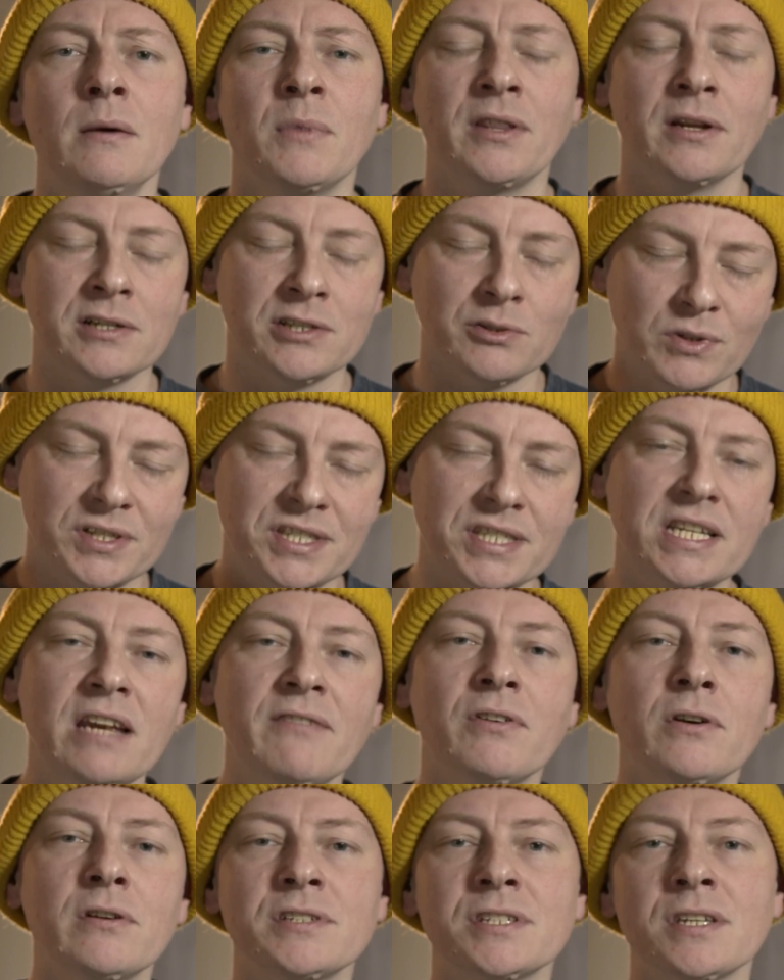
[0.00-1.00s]
but there's
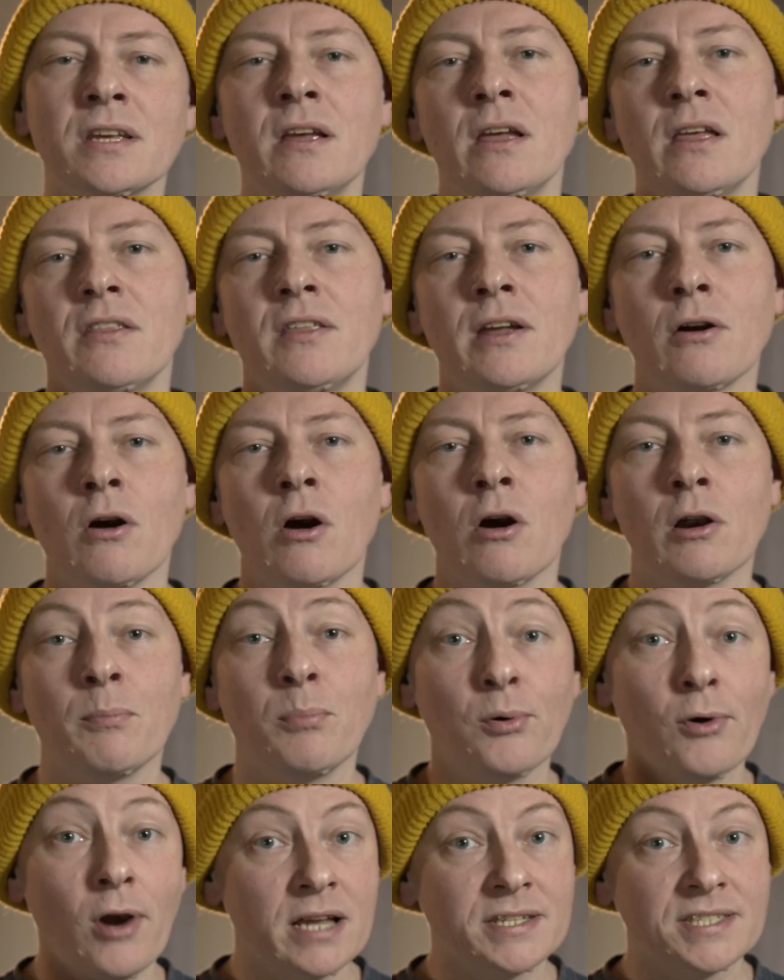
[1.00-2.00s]
receivers, there are
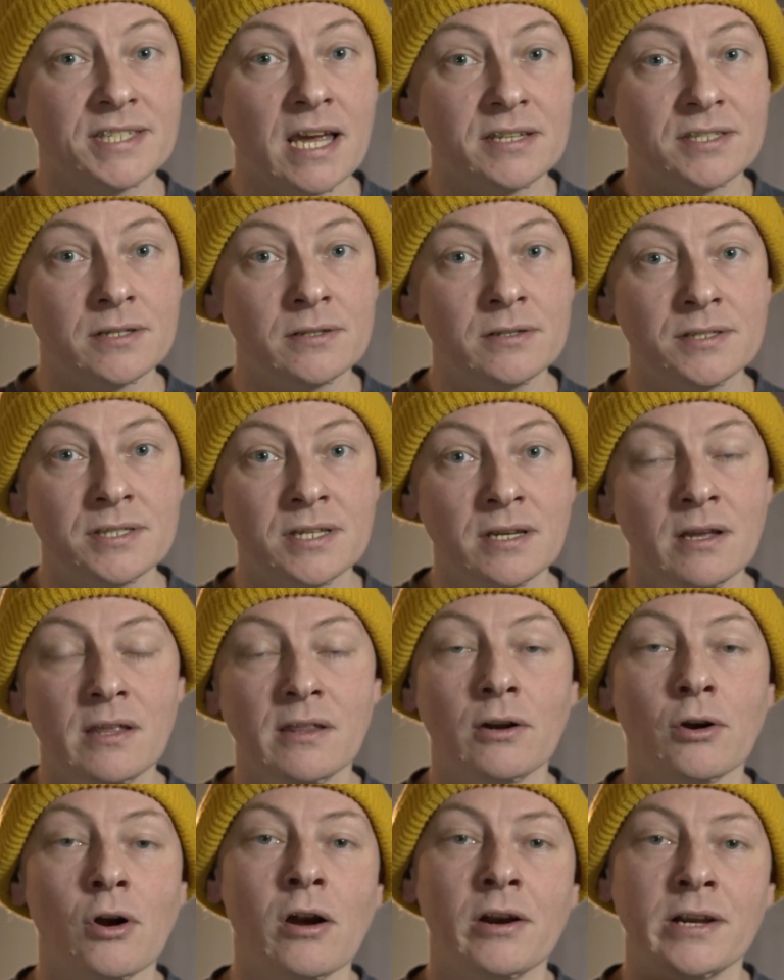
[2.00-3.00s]
processors,
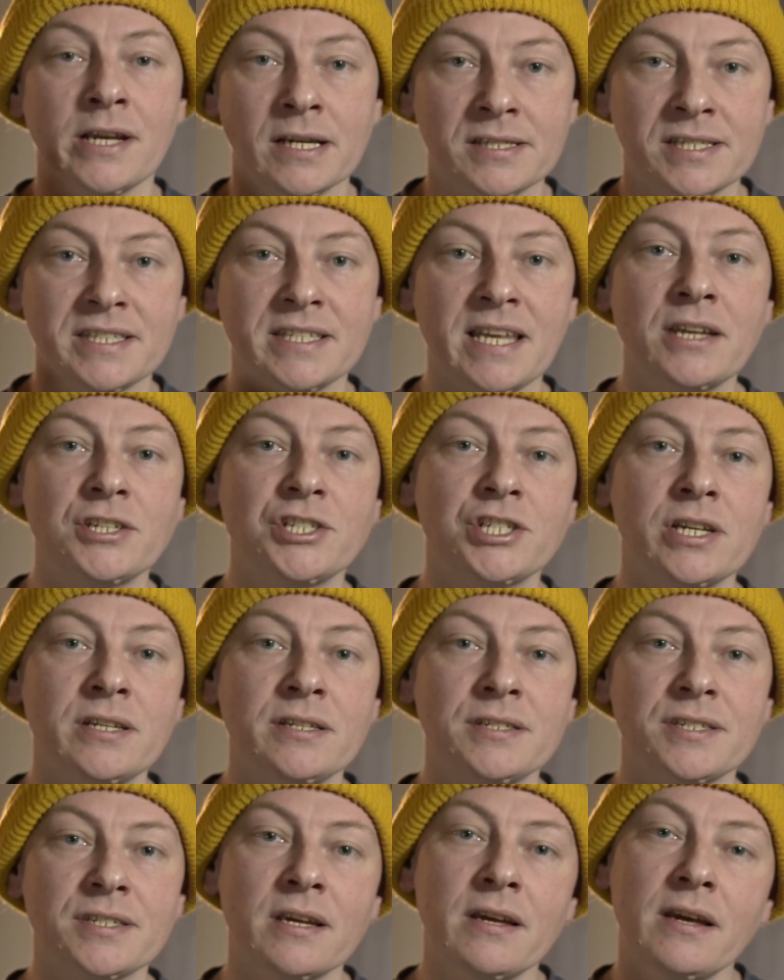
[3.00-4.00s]
there are
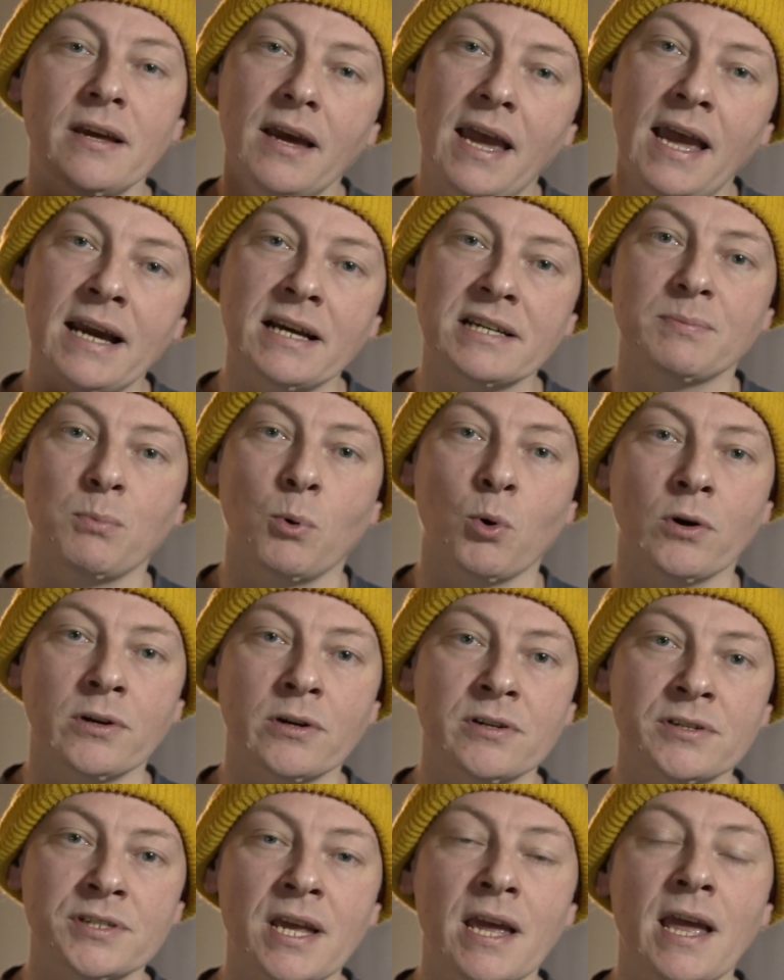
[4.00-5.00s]
extensions,
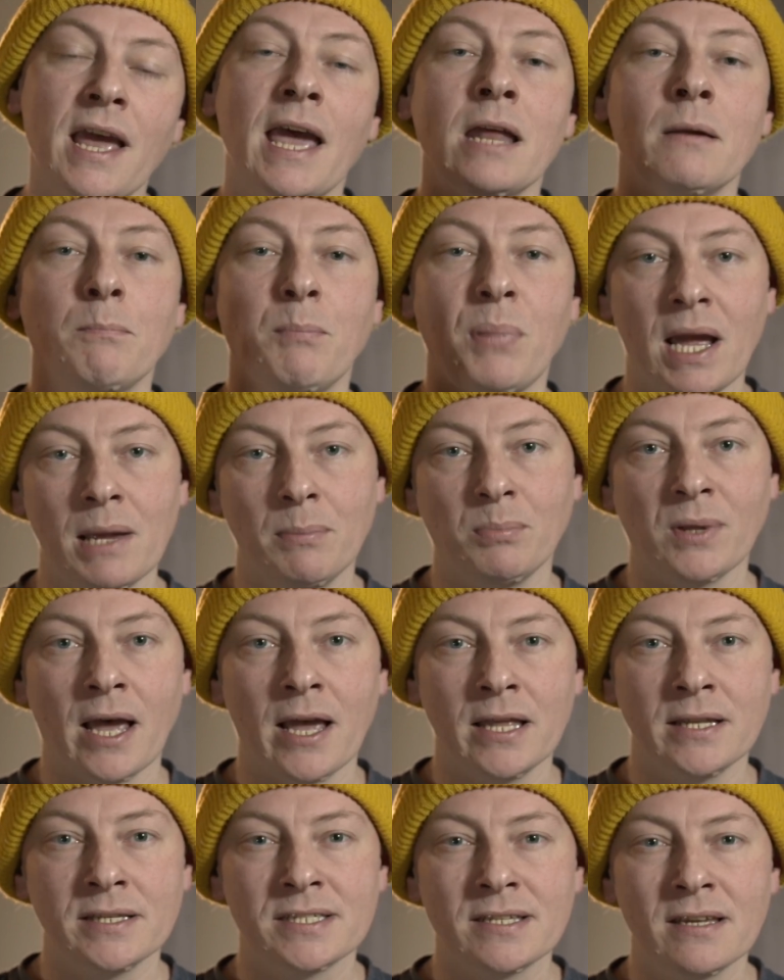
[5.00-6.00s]
exporters, and
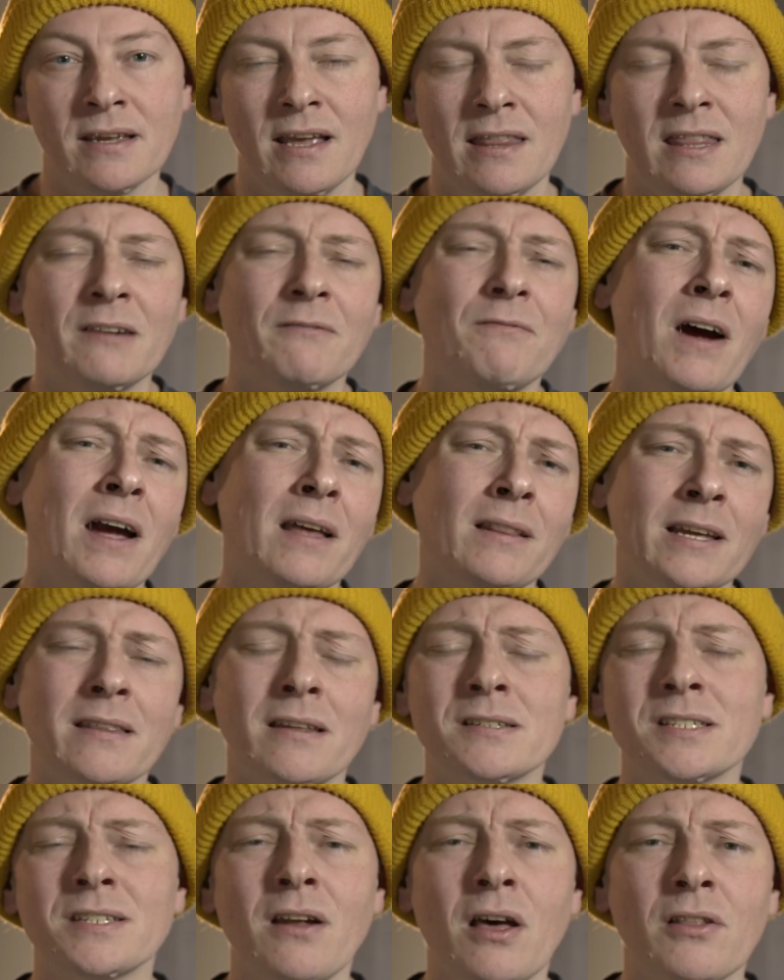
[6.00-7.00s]
pipelines. And then finally,
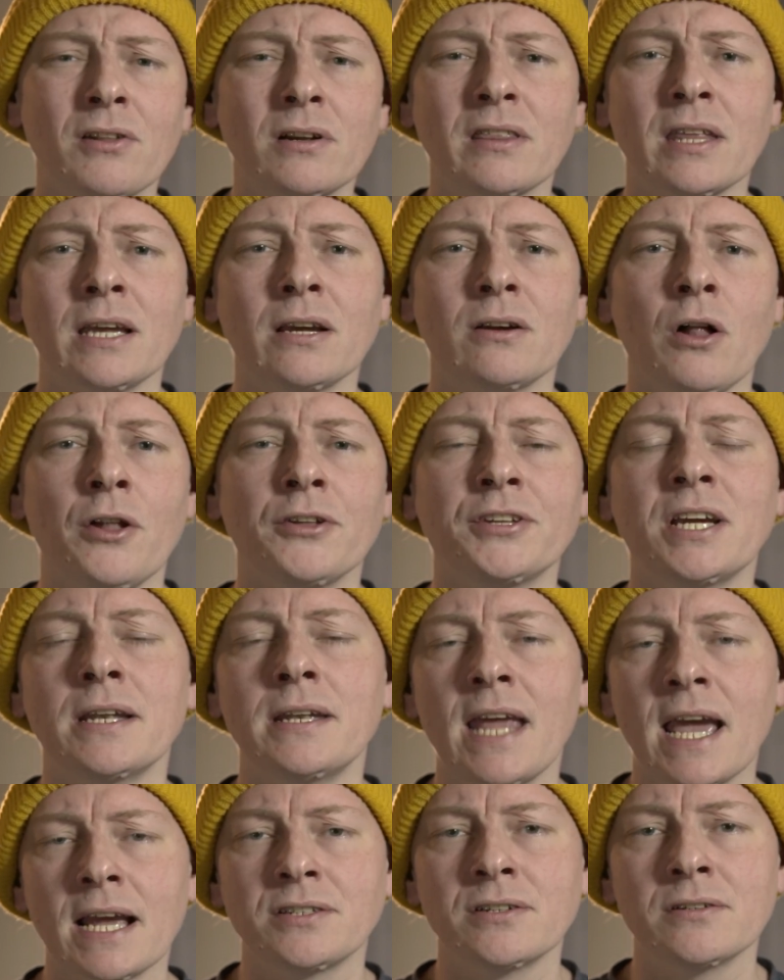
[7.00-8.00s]
there's another thing called
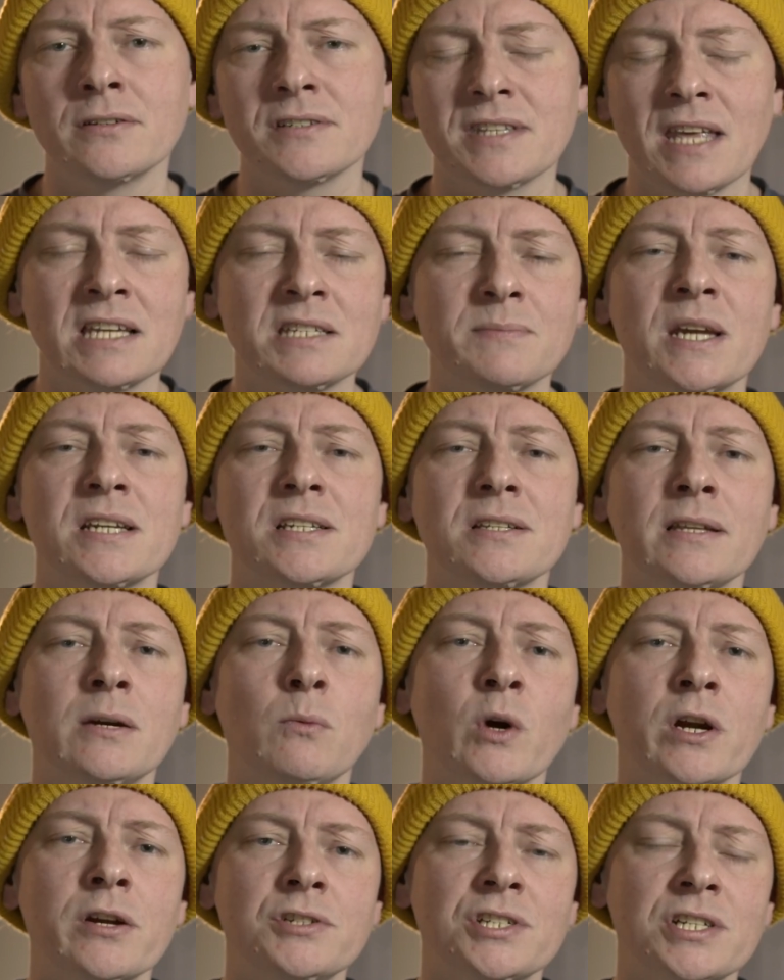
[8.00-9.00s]
connectors. That's basically
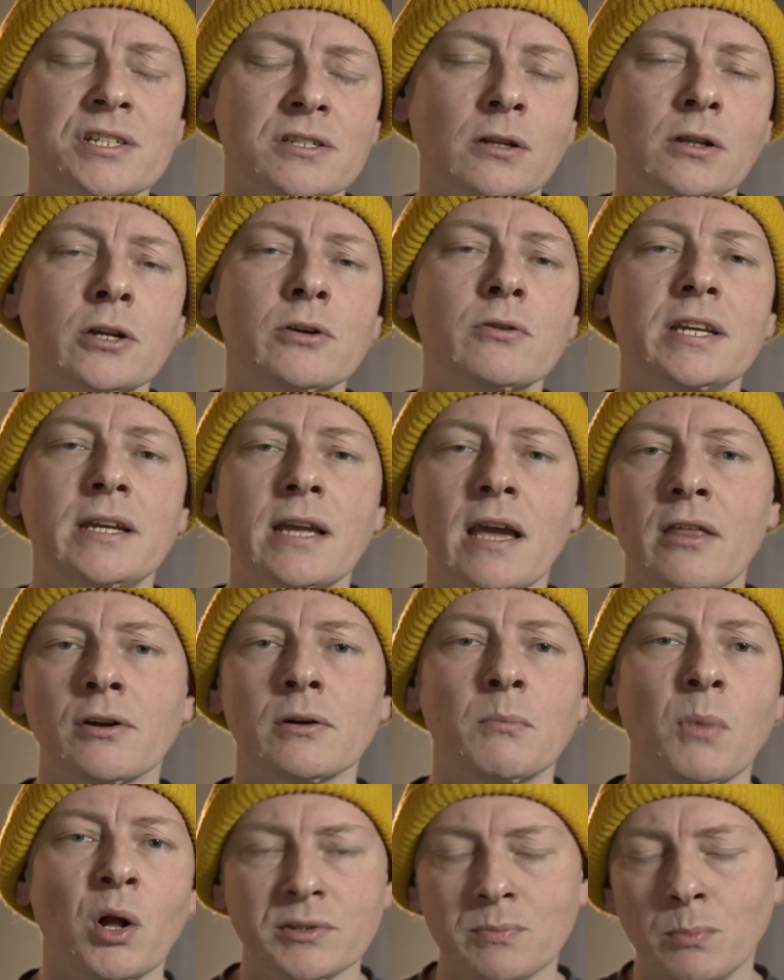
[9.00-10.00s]
where you just glue together
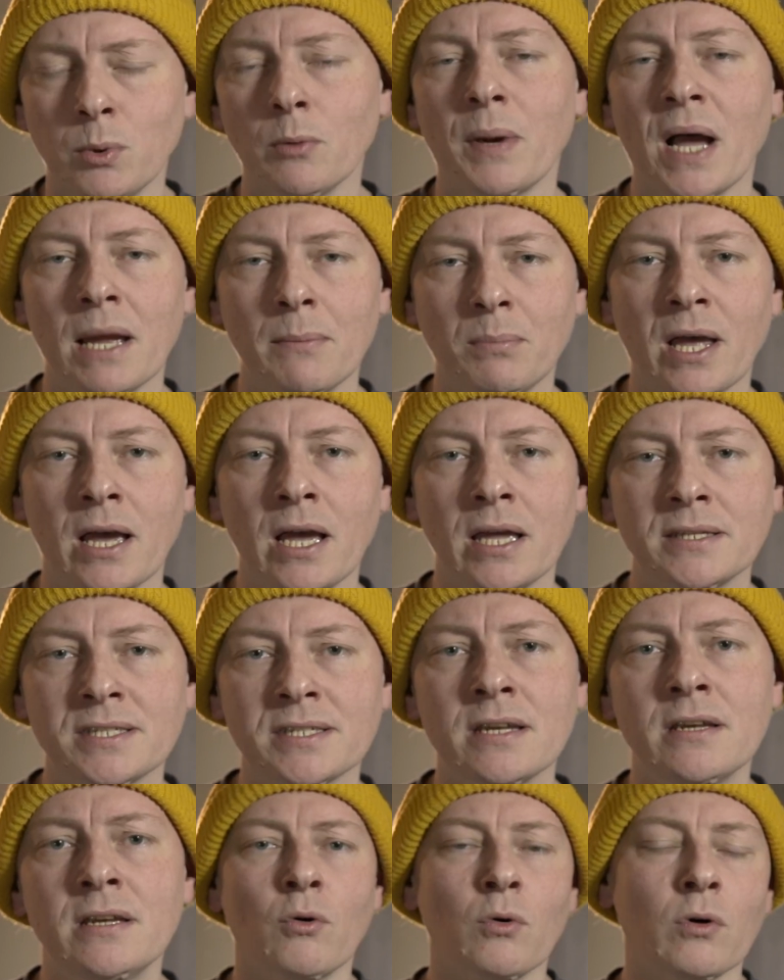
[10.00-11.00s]
multiple
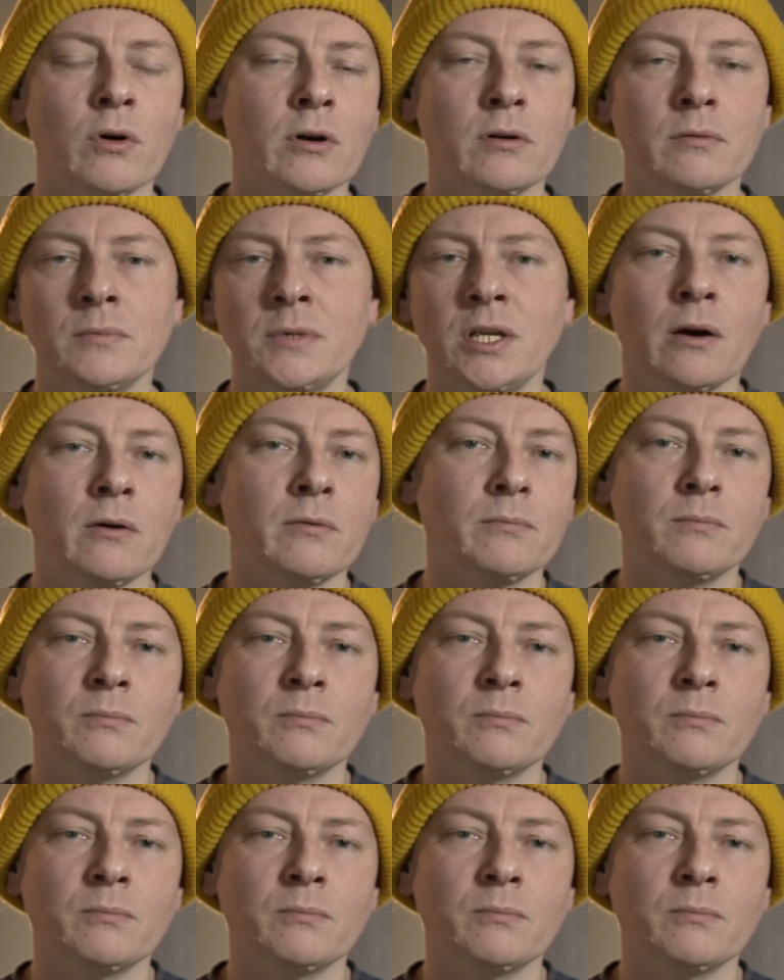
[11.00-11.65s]
pipelines for, you know,